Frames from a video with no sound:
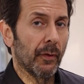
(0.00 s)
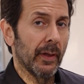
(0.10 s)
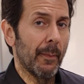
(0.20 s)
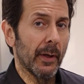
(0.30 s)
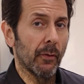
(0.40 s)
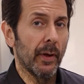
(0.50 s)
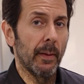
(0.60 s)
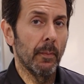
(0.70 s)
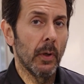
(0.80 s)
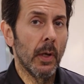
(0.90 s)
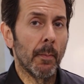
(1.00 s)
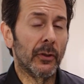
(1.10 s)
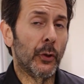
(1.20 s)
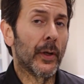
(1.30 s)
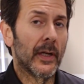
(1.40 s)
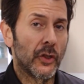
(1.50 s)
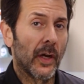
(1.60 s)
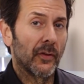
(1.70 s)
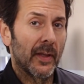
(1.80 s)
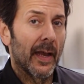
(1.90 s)
lemon cream, but you can
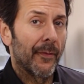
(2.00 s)
adjust that.